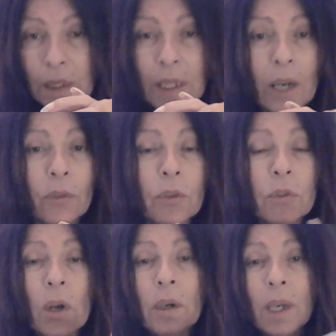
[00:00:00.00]
Now,
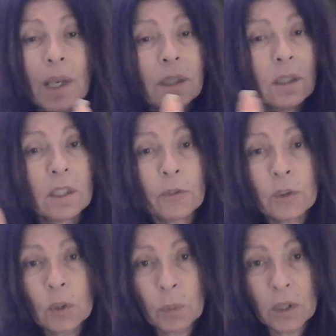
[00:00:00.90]
there's all kinds of
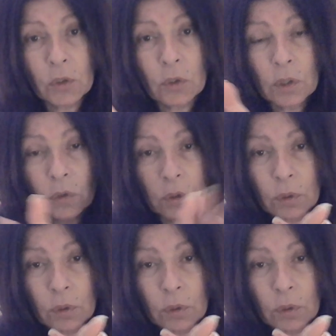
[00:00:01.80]
different spreads you can do.